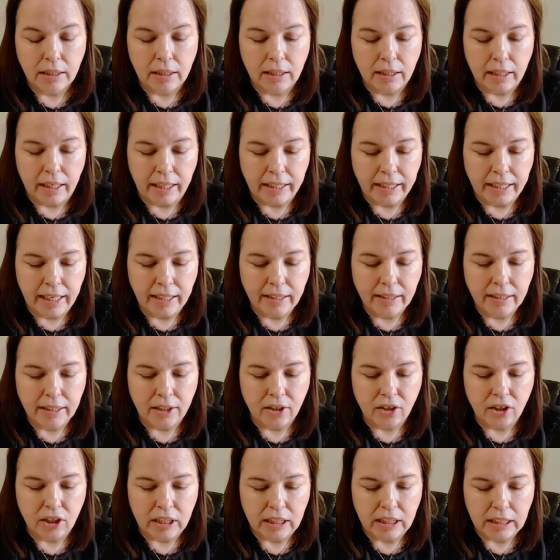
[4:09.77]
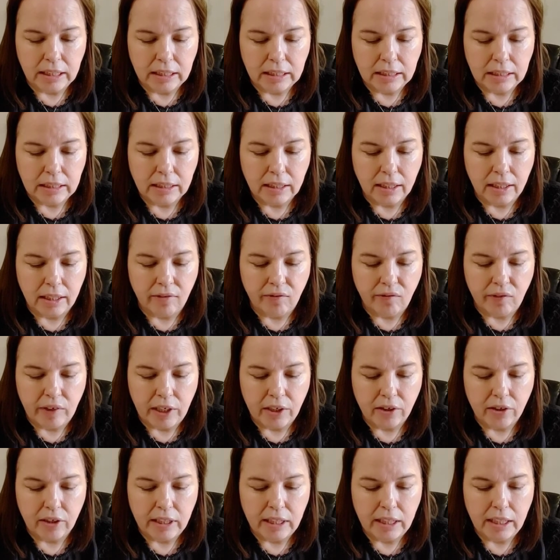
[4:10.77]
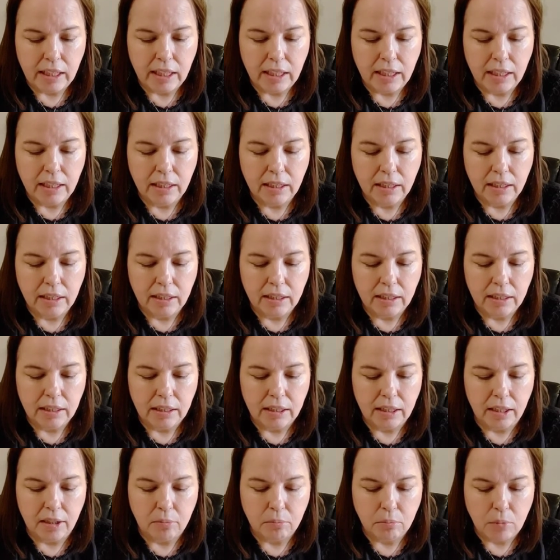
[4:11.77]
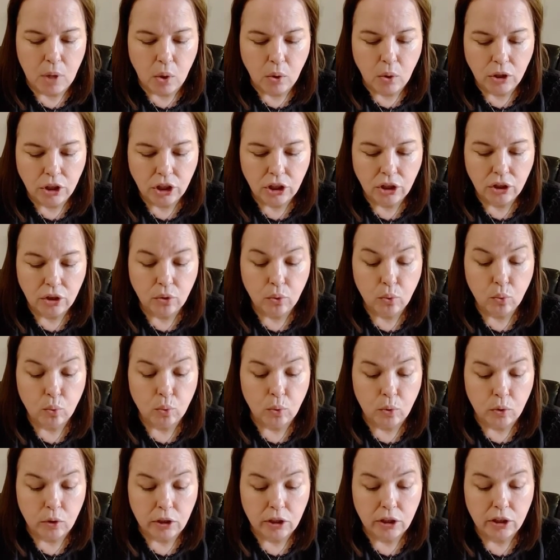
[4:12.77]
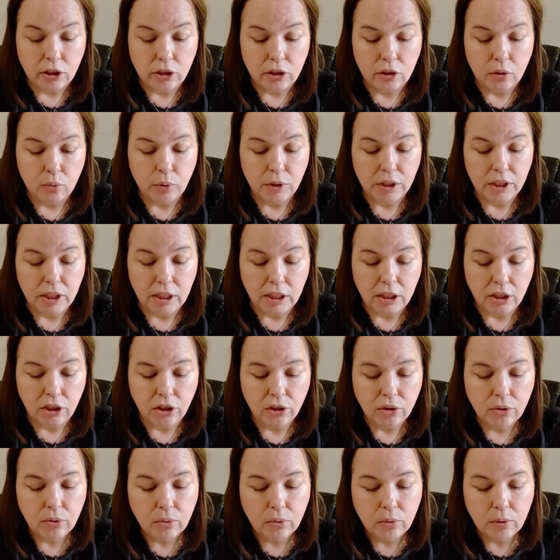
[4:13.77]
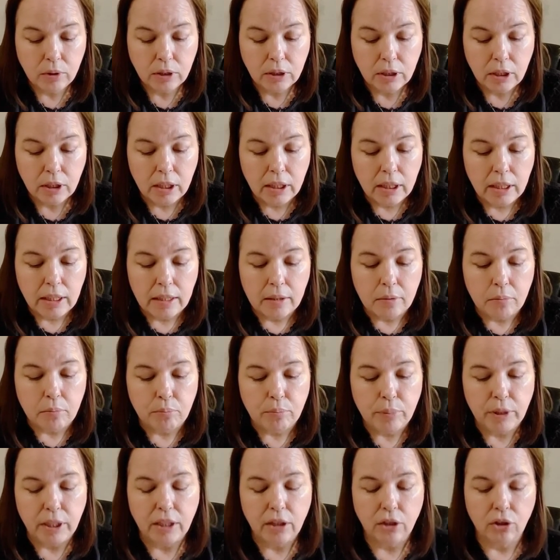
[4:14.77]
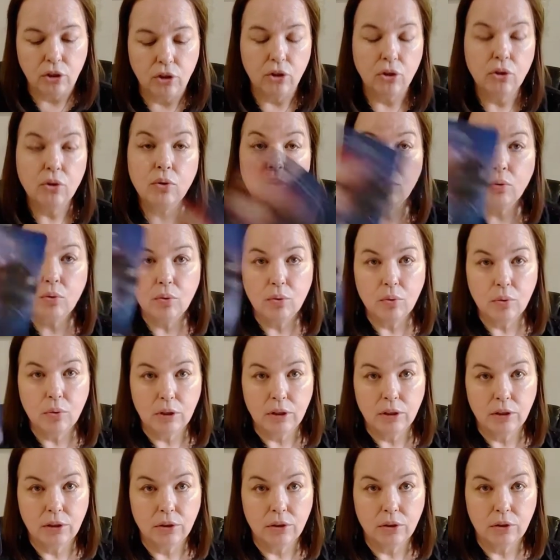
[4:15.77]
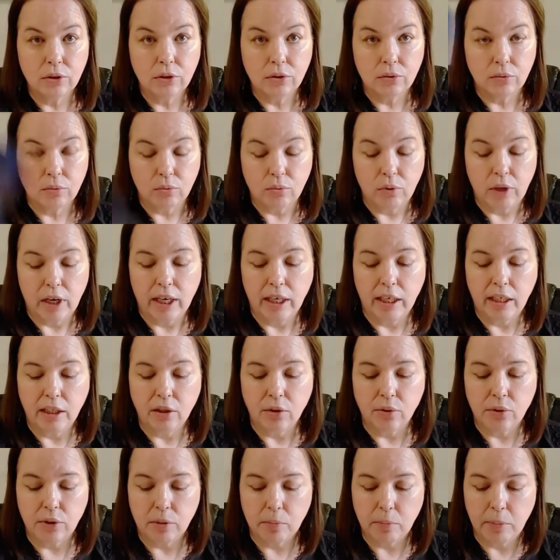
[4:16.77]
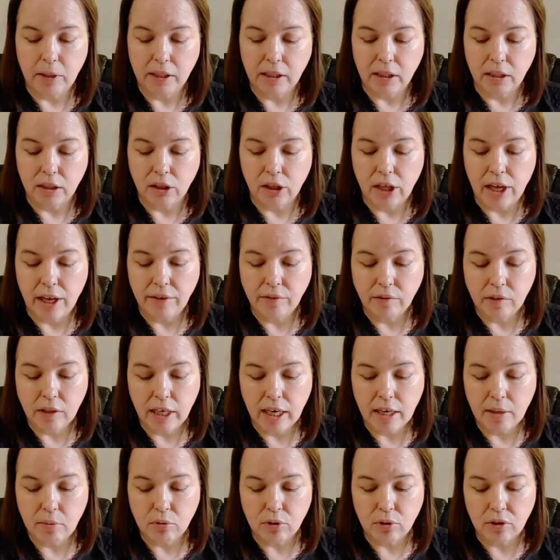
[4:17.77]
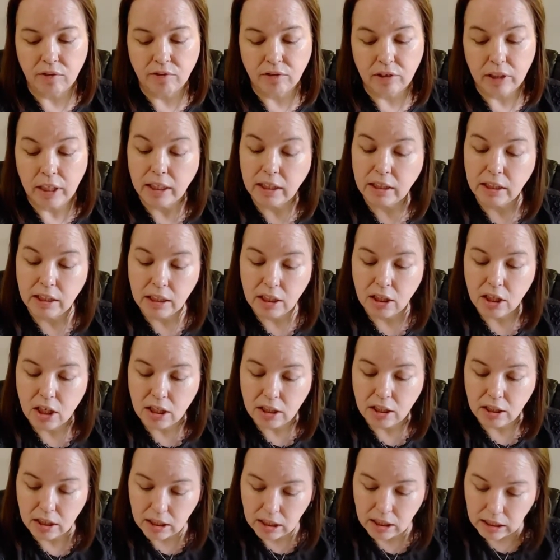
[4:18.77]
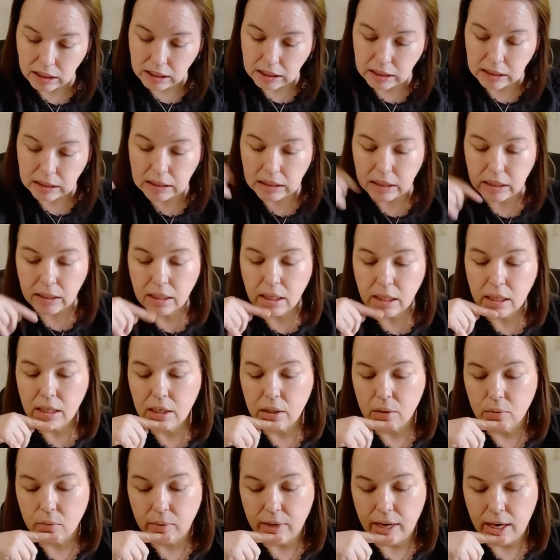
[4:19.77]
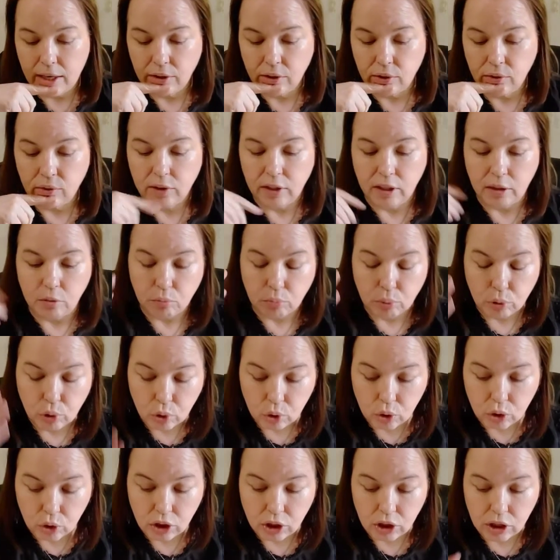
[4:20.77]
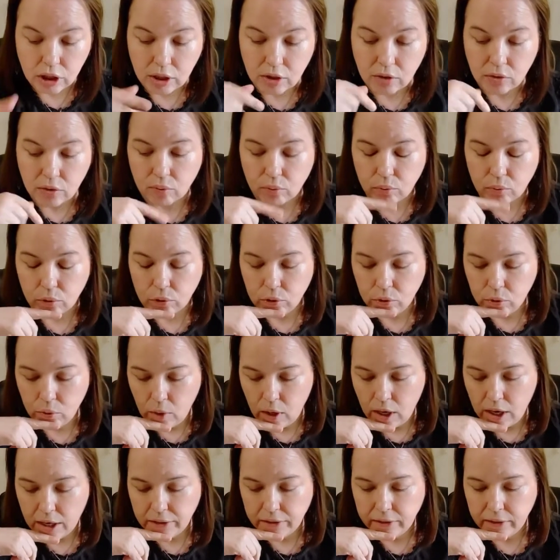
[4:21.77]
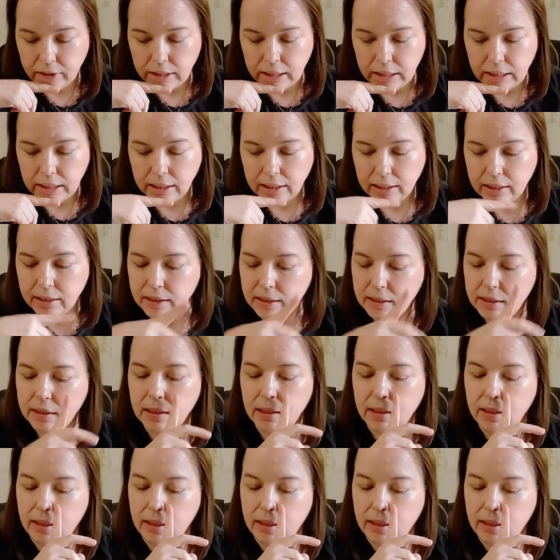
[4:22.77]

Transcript: Again, there is a very emotional warrior within you, but you, right, you spend a lot of time reflecting on things rather than pushing through on things.